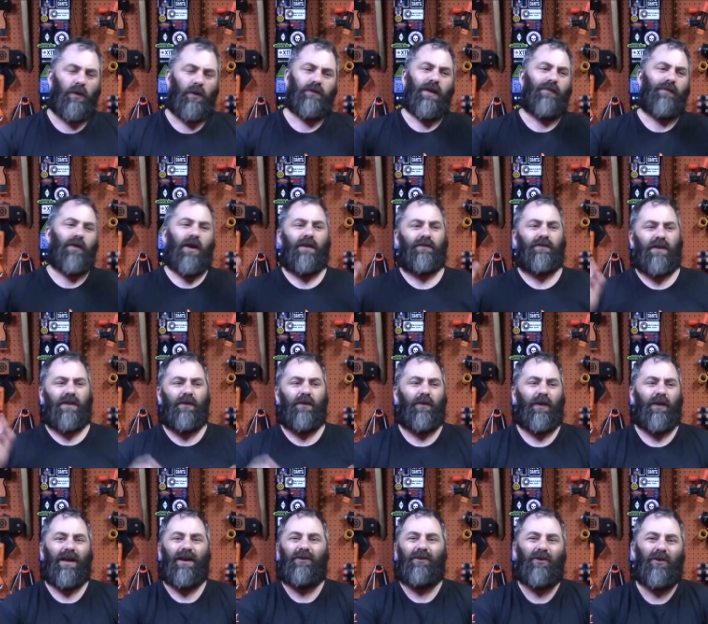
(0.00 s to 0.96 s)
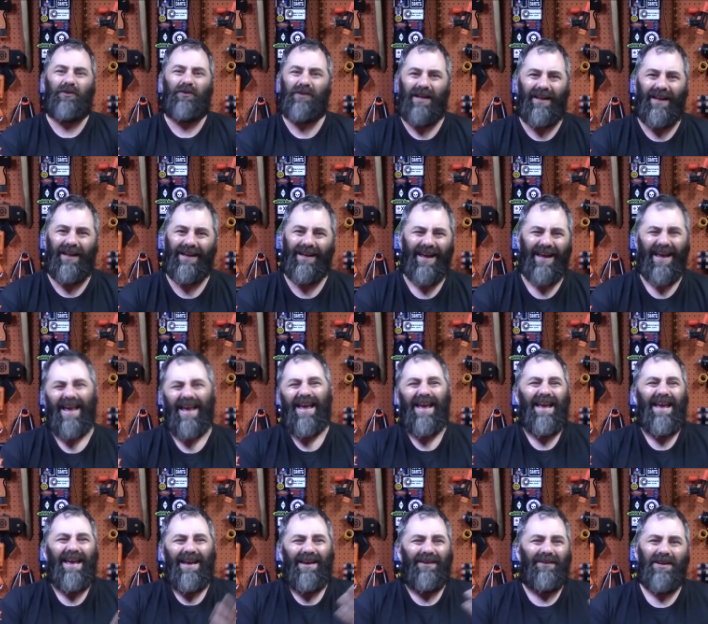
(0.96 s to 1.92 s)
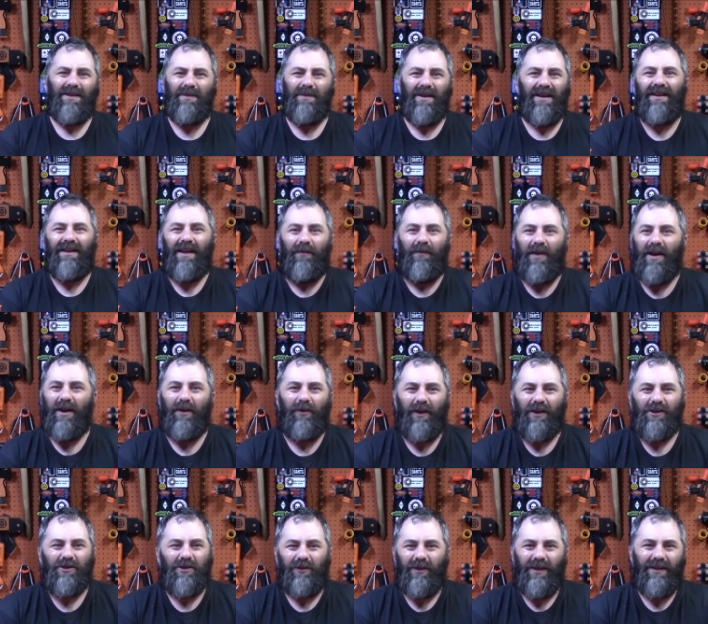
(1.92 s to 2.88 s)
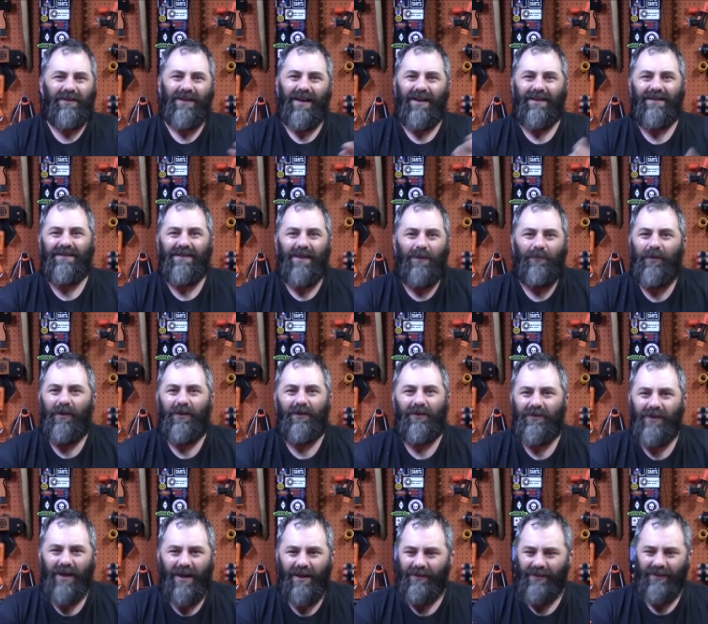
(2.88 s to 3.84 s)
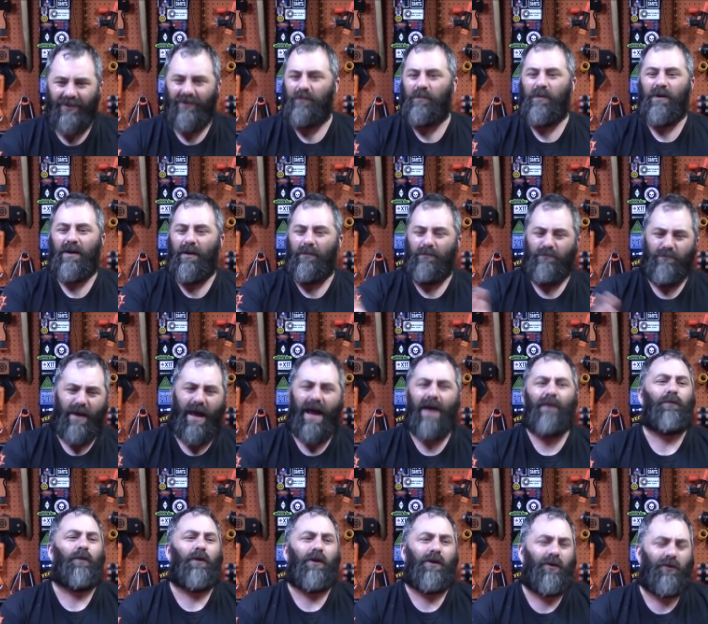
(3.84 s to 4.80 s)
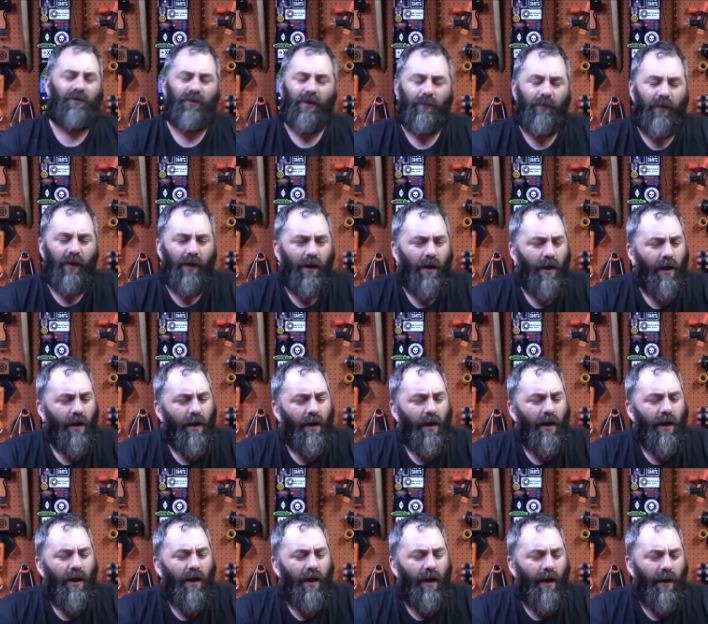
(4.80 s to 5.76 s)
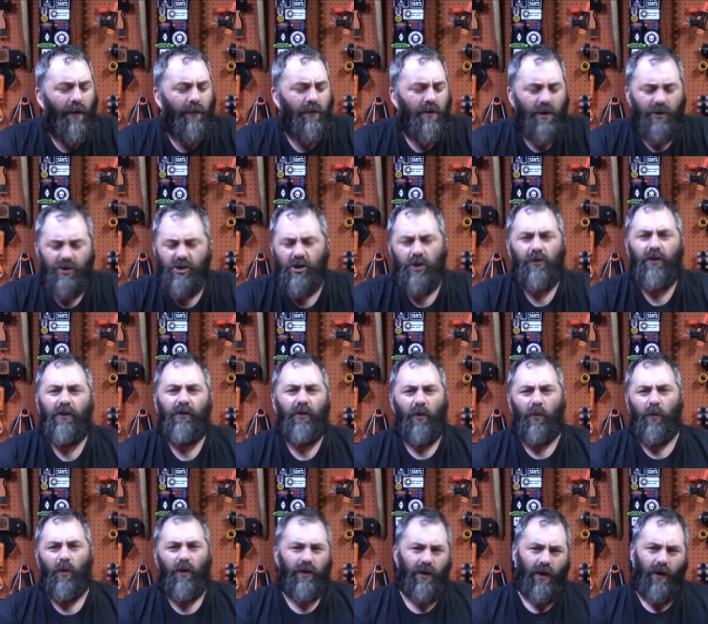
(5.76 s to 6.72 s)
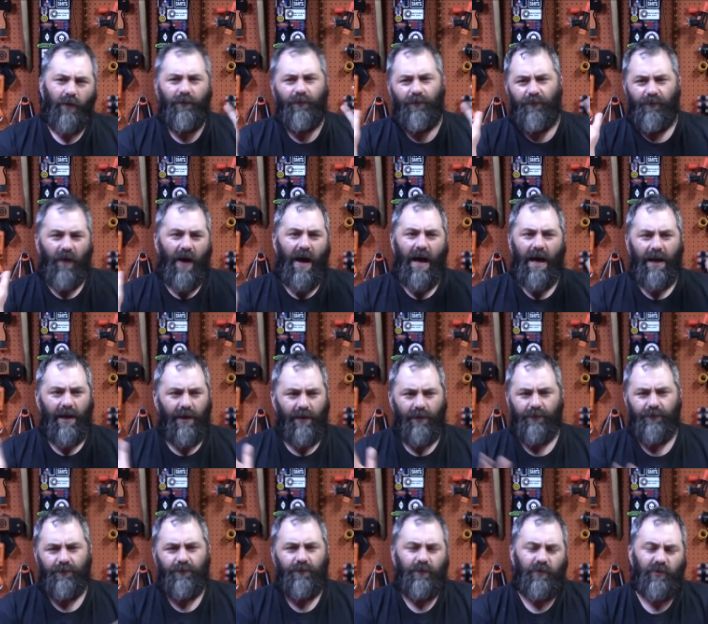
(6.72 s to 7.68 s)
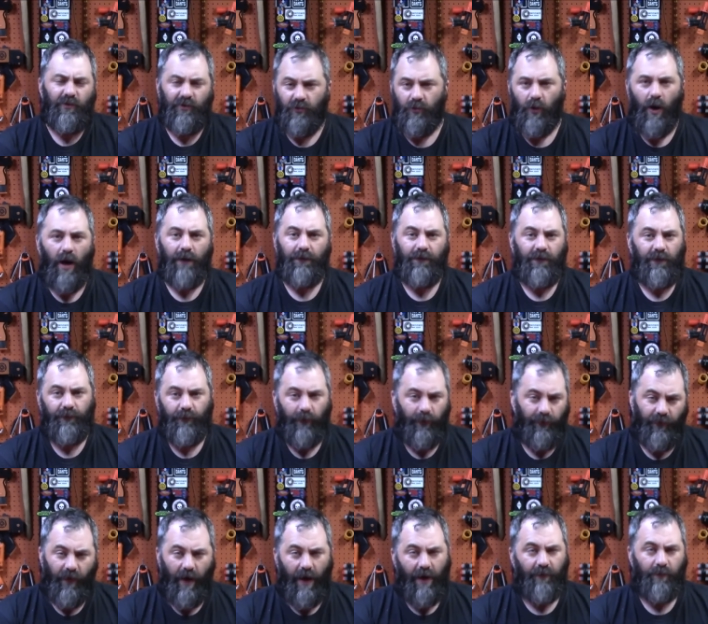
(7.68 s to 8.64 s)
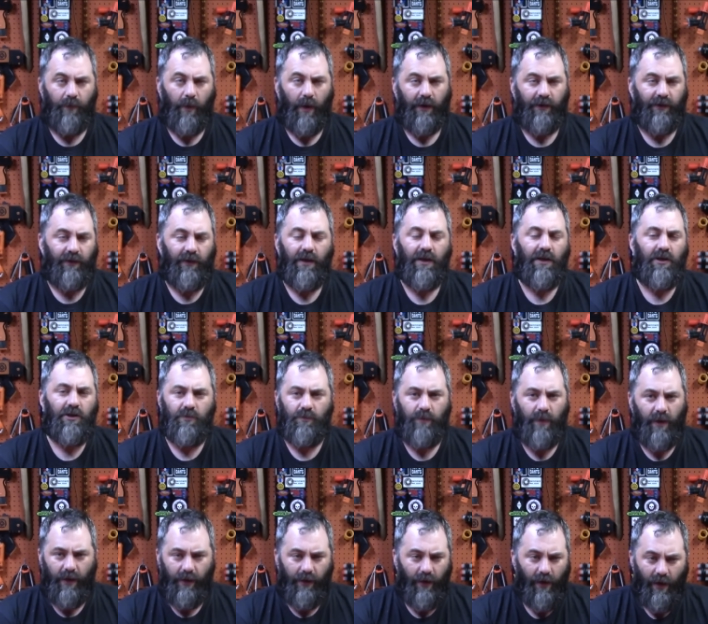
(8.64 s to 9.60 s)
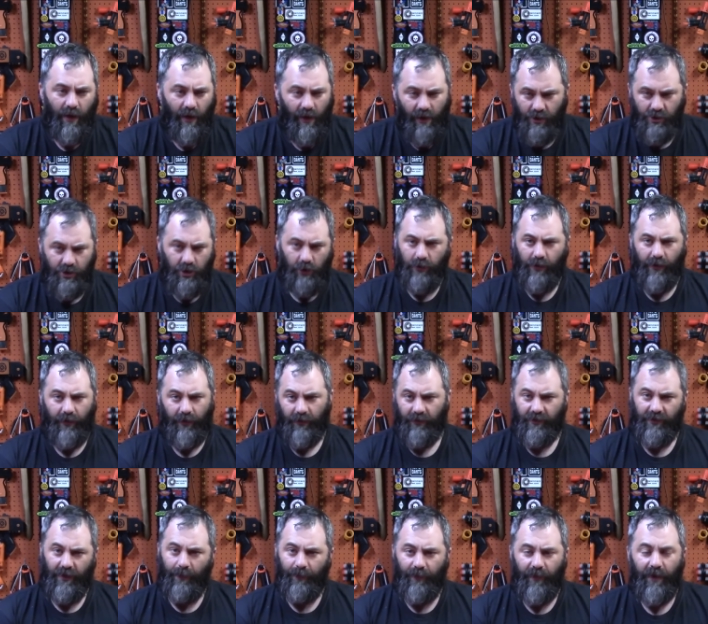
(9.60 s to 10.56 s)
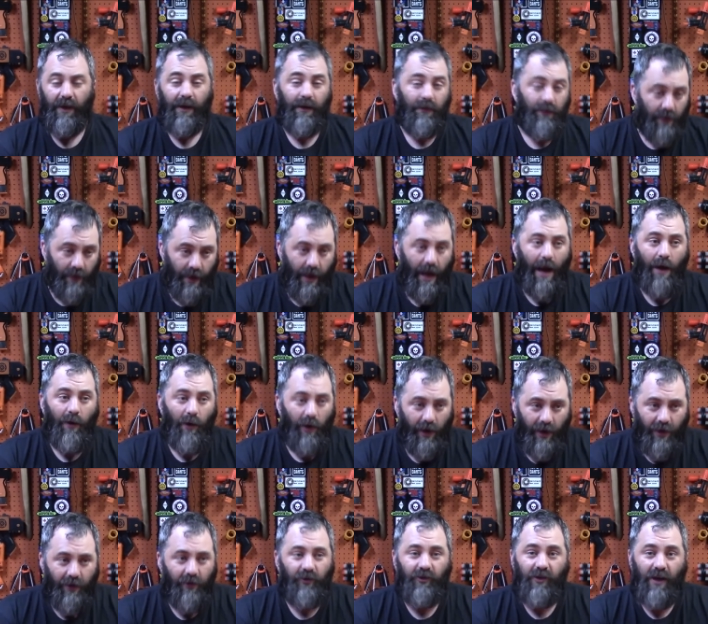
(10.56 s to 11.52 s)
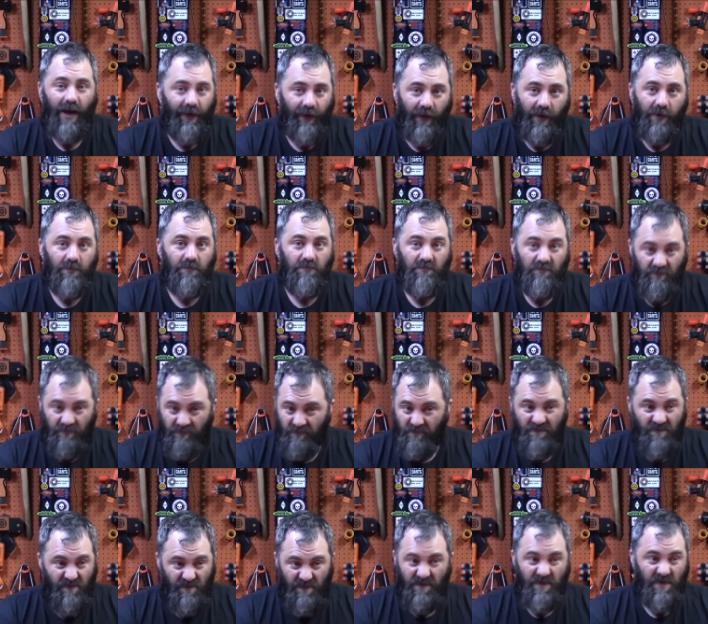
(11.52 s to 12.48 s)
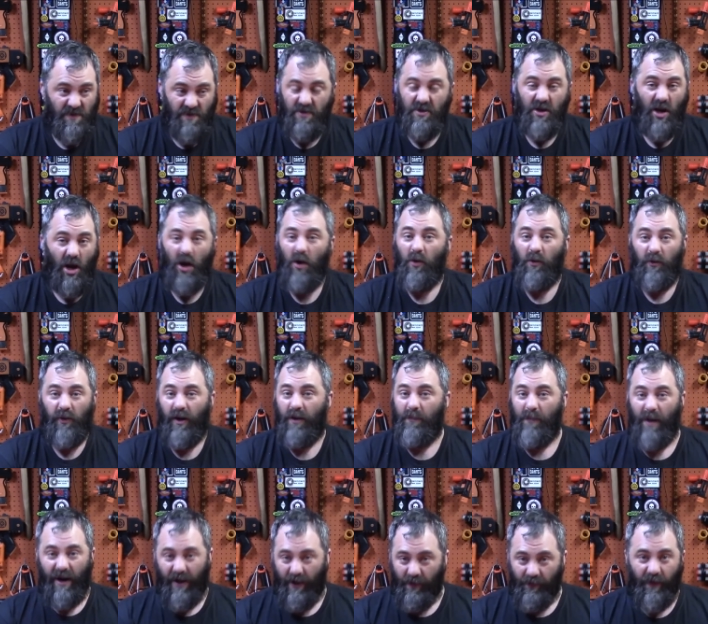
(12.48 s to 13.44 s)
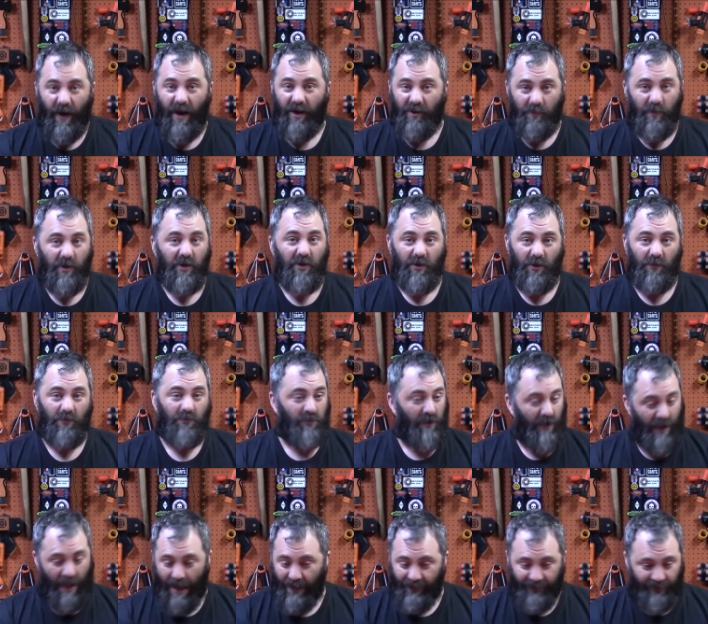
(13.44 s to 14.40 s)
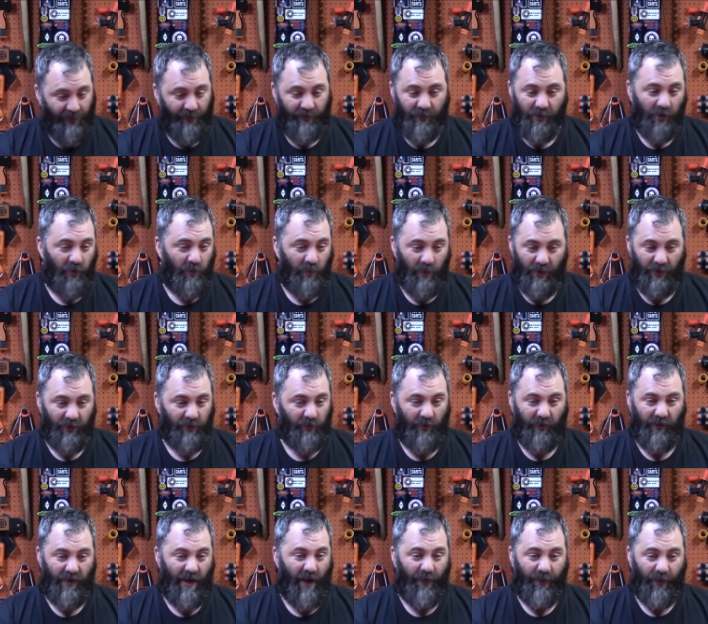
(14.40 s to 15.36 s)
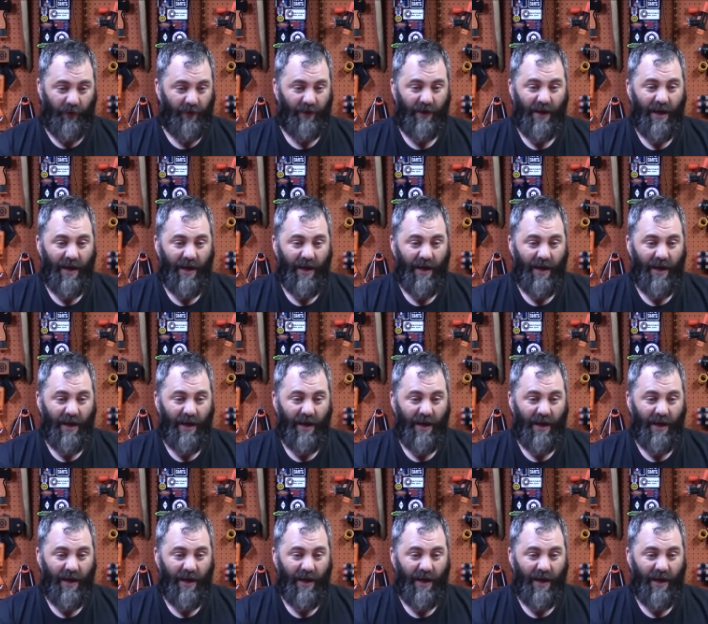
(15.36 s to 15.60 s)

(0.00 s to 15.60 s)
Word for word: never has anything. And I was always kind of like, what do you mean it doesn't have anything? Surely it's got something. There's got to at least be a Maverick or something. Surely there were, five stripes for $5 each, but surely there's something. And now I understand that, no, there may in fact be lots of Goodwills with nothing.